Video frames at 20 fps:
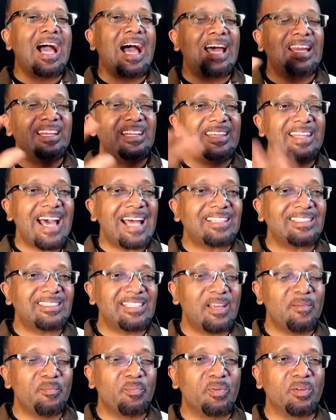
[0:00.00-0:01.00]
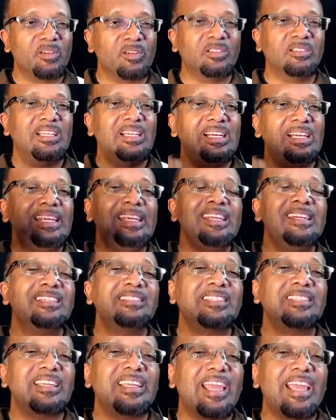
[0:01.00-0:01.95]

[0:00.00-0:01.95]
And that temple, the leaders